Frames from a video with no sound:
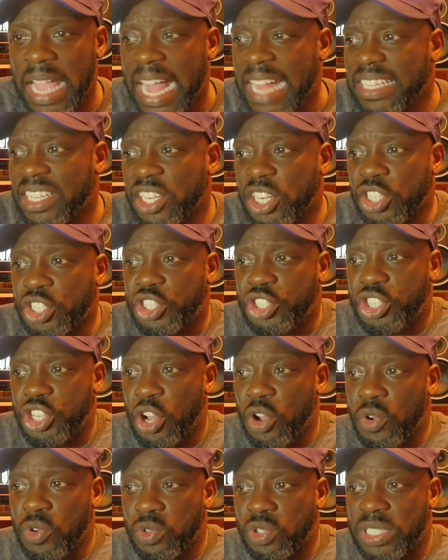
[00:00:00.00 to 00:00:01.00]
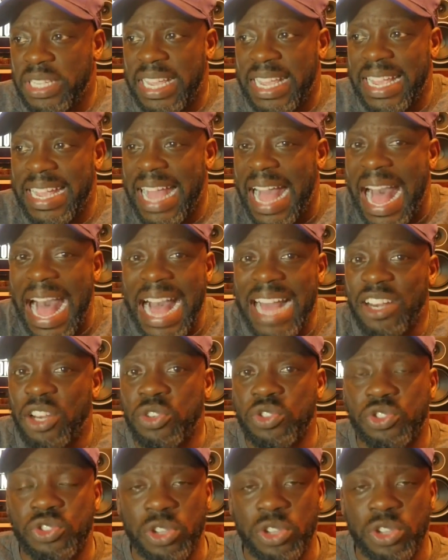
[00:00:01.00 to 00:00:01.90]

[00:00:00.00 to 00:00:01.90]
I did a show saying I don't